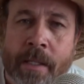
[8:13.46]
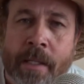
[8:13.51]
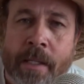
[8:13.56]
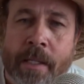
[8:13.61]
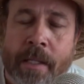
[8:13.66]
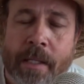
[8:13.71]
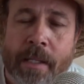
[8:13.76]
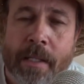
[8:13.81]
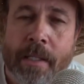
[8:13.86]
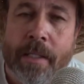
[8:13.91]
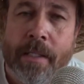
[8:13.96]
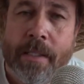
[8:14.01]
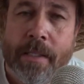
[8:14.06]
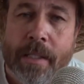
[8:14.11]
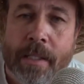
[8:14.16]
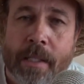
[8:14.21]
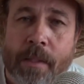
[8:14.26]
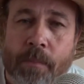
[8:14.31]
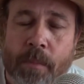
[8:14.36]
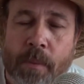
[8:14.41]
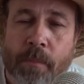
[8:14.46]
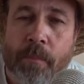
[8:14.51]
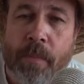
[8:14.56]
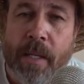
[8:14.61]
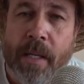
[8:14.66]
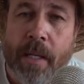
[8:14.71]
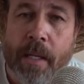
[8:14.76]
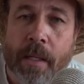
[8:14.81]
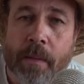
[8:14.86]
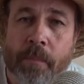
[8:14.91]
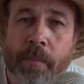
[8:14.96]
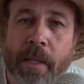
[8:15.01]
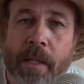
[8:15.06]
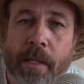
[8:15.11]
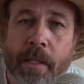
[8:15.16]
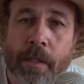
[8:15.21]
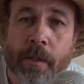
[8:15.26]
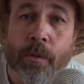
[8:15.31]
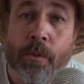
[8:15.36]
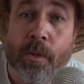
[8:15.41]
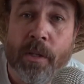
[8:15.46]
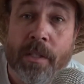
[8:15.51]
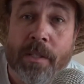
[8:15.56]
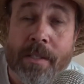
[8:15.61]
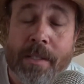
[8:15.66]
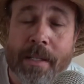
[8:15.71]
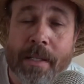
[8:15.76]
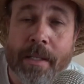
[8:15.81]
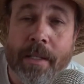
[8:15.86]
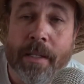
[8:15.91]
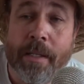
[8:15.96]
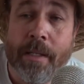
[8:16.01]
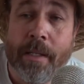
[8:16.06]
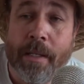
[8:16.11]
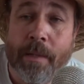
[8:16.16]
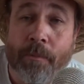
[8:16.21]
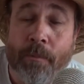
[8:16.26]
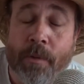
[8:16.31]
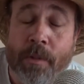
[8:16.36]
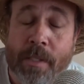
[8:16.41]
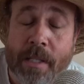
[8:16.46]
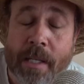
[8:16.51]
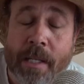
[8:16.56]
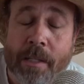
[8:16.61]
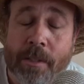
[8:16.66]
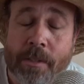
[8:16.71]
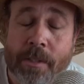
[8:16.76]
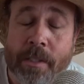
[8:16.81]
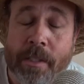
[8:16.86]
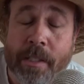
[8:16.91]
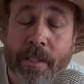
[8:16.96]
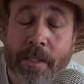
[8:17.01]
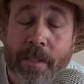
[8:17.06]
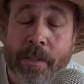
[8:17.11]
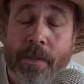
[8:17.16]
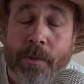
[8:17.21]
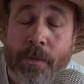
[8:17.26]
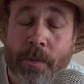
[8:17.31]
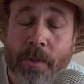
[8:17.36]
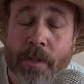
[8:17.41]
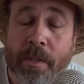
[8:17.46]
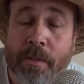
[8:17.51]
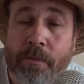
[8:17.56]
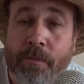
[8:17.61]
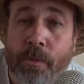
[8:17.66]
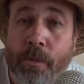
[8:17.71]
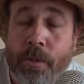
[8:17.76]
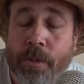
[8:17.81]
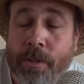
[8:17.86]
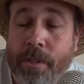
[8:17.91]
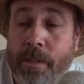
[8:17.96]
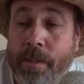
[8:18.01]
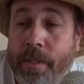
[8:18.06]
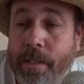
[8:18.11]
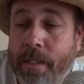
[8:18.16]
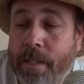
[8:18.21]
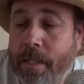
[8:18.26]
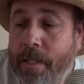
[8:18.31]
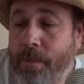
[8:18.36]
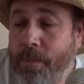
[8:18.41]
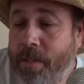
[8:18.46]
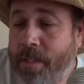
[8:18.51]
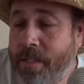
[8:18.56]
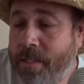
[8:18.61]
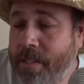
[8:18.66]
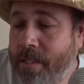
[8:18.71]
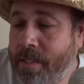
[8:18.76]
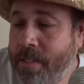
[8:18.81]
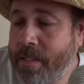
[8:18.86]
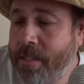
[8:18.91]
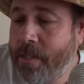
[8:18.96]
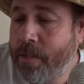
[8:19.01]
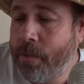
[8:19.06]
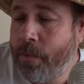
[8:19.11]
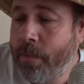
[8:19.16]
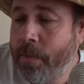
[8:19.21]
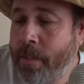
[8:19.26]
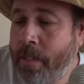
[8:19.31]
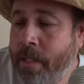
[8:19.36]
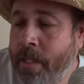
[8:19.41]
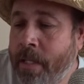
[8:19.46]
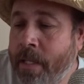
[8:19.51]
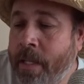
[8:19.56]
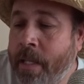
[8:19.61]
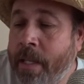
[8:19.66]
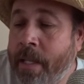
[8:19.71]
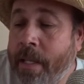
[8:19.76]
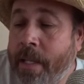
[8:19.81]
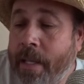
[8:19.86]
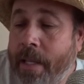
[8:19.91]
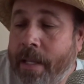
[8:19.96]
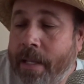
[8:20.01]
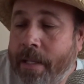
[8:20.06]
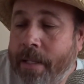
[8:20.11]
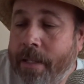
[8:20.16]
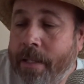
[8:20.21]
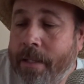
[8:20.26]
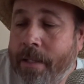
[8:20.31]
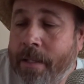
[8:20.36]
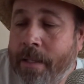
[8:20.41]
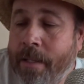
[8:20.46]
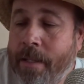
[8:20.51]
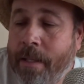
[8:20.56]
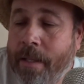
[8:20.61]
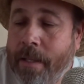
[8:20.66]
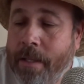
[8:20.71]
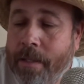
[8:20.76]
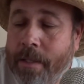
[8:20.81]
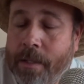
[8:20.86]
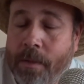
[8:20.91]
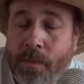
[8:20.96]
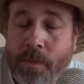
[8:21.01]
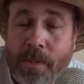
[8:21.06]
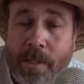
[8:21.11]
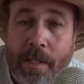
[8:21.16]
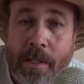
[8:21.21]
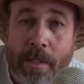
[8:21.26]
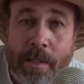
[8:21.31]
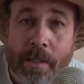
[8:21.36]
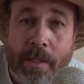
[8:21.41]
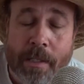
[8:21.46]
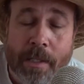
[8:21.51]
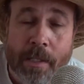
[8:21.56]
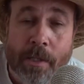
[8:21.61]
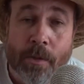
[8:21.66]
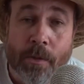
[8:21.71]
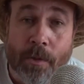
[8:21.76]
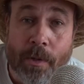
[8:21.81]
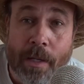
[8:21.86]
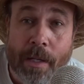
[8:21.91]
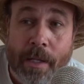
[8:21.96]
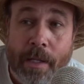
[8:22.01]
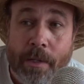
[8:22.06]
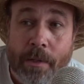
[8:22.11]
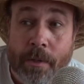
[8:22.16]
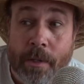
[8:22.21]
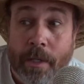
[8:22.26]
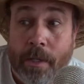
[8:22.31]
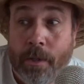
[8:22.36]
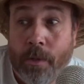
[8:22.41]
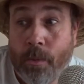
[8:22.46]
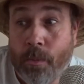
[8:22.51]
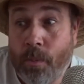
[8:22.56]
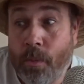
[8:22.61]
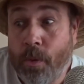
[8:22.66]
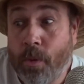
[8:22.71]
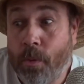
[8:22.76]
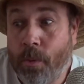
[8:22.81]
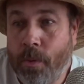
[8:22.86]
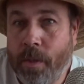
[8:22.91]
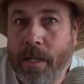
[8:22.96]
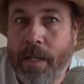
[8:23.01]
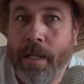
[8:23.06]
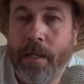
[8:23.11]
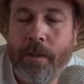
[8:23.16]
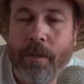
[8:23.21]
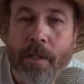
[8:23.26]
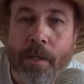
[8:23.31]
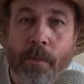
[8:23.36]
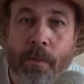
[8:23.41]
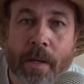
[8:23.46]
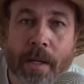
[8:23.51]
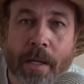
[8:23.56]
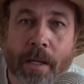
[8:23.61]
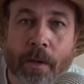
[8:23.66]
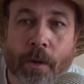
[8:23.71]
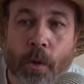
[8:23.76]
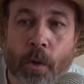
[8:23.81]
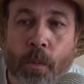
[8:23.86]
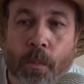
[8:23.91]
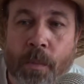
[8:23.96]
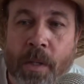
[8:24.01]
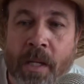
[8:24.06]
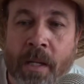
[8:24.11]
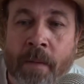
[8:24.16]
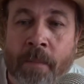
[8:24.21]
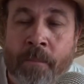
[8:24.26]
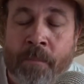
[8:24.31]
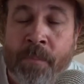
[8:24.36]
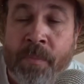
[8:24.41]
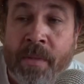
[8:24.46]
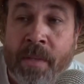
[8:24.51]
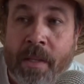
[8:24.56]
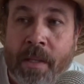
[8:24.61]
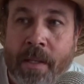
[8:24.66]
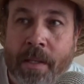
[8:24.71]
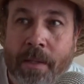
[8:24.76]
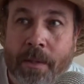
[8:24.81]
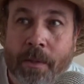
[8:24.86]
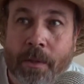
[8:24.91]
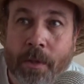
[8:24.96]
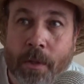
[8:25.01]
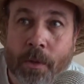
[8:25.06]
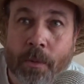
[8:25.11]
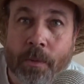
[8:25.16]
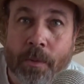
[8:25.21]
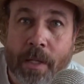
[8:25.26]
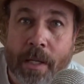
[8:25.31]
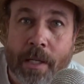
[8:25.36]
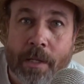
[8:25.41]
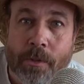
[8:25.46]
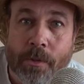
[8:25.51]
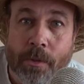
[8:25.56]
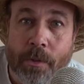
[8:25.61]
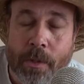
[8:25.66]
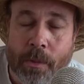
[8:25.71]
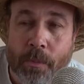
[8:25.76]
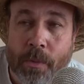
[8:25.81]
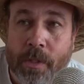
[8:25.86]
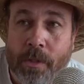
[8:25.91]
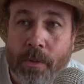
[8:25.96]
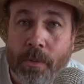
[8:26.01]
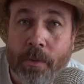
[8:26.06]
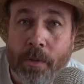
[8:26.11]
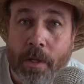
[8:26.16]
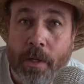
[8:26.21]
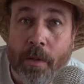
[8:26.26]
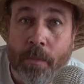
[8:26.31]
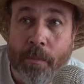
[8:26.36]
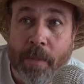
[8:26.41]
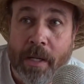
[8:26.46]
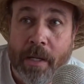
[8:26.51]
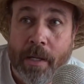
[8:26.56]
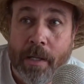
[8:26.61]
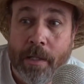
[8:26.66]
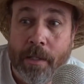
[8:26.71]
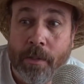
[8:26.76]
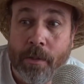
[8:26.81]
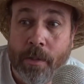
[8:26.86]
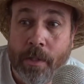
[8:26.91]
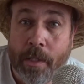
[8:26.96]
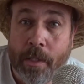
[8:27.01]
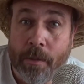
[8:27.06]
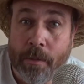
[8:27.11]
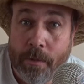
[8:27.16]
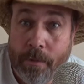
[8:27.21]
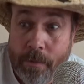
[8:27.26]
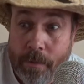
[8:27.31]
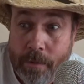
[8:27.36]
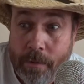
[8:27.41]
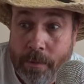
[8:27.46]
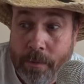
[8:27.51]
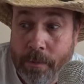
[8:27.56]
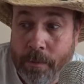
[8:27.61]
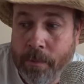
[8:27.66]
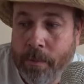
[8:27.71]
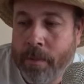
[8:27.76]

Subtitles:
in his sleeping bag by a grizzly and was actually killed, unfortunately. God rest his soul. And I think it was like a year later here, we're going out to Wyoming, and naturally what's on our mind is like, phew,